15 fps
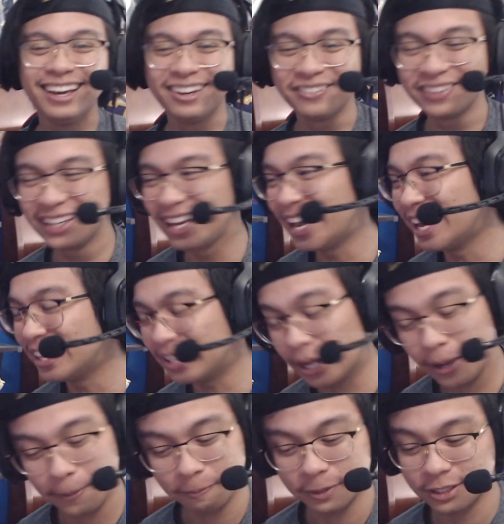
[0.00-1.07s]
But yeah,
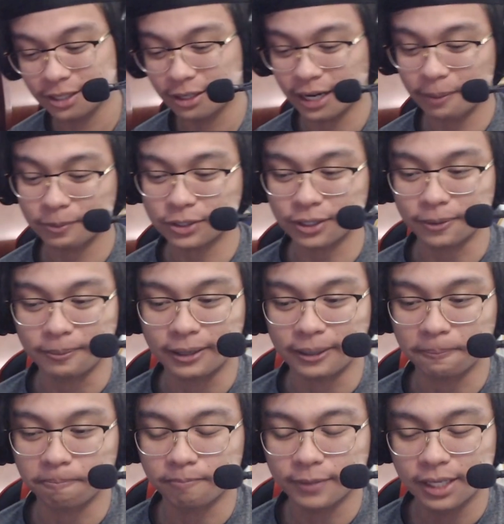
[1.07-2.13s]
this is a good episode,
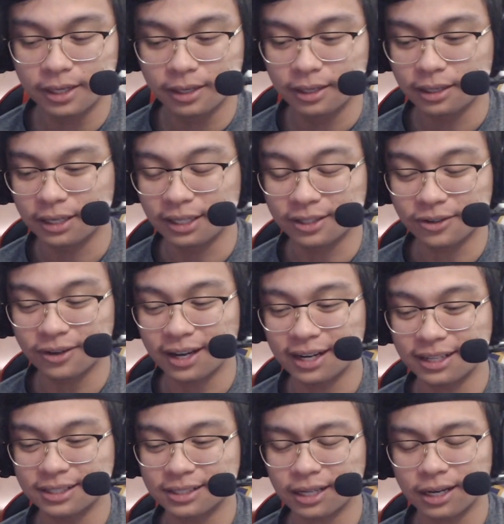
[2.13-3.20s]
man. Kirito got
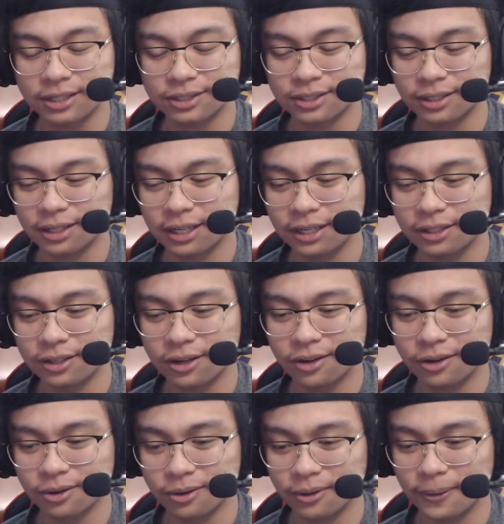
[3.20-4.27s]
his
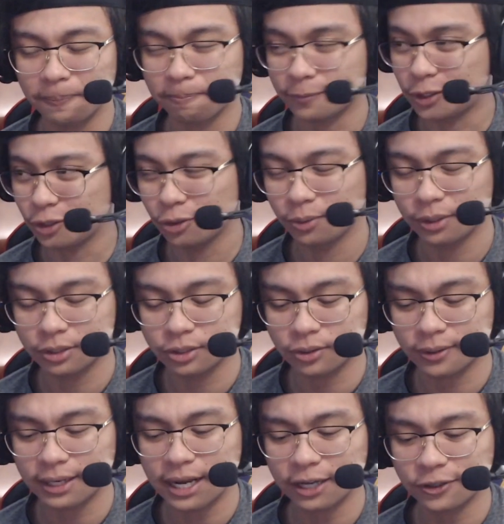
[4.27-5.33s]
Kirito dual wield
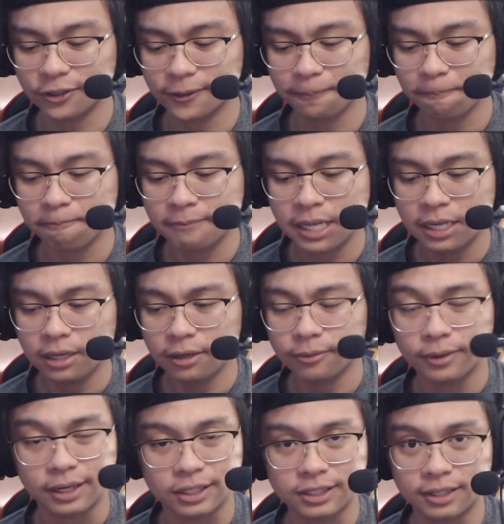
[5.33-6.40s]
sword action.
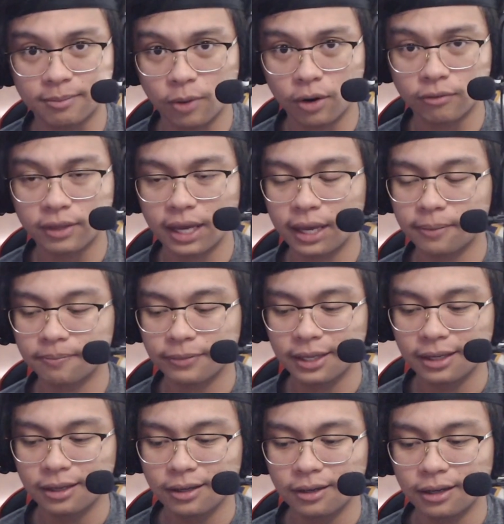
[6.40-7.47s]
We're gonna see more of that.
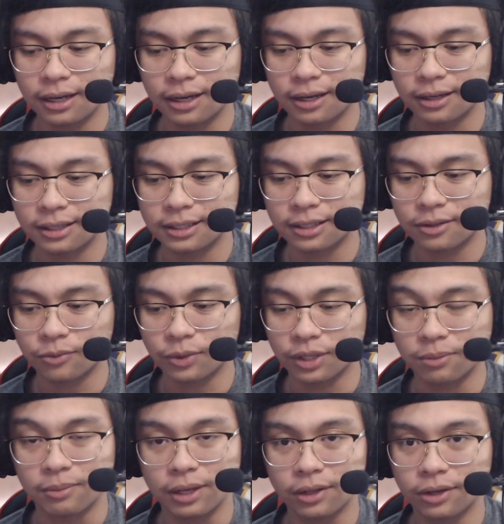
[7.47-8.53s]
He with
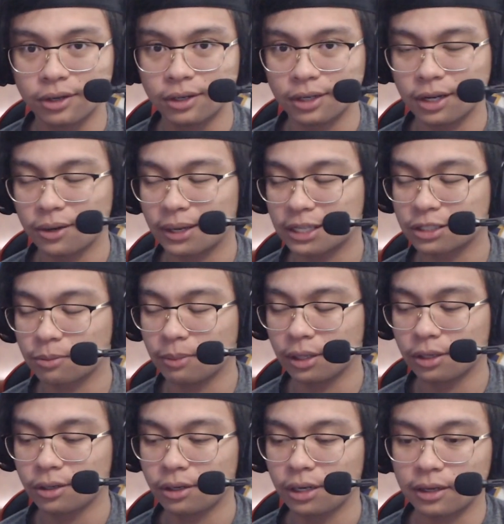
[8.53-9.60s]
Miller, you know, against
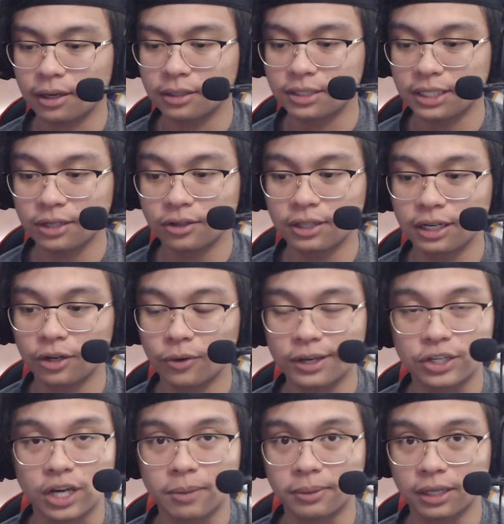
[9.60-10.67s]
Miller. Sino did a great
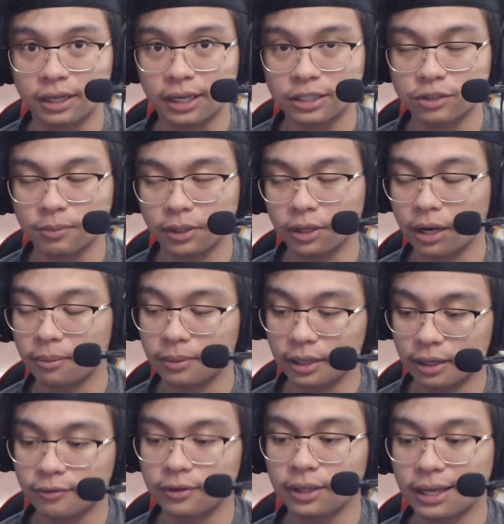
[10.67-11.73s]
job against Miller. I'm gonna
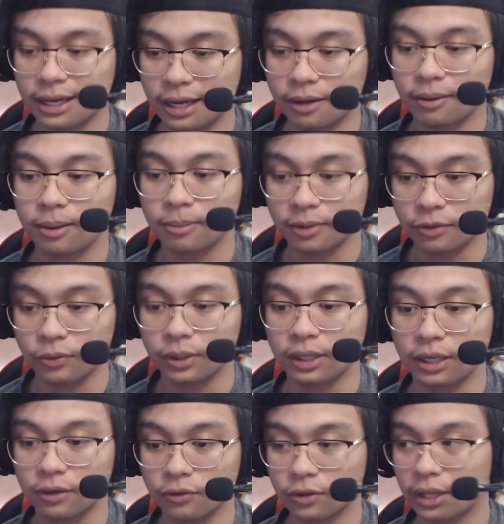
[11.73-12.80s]
give you that. I'm gonna really
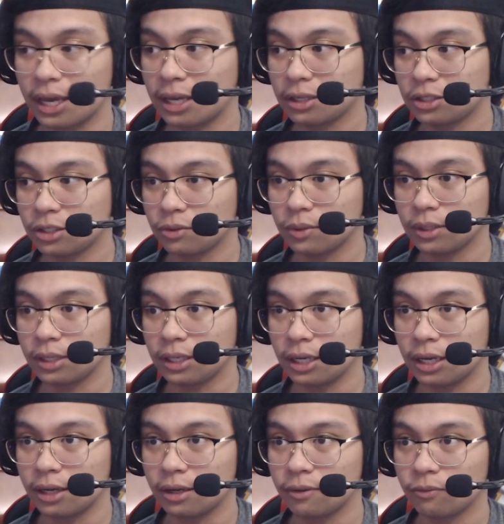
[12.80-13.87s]
give her that. She really
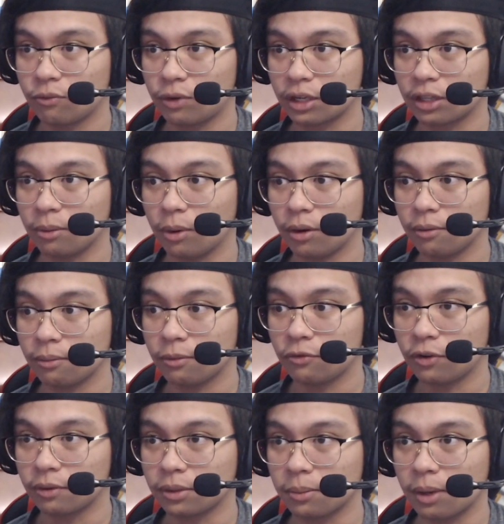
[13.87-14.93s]
fucked him
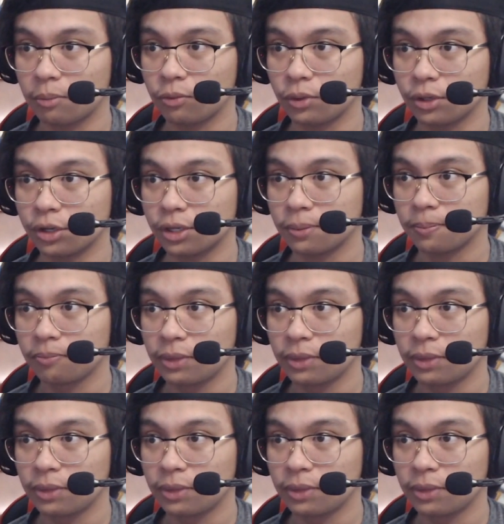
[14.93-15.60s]
up real good.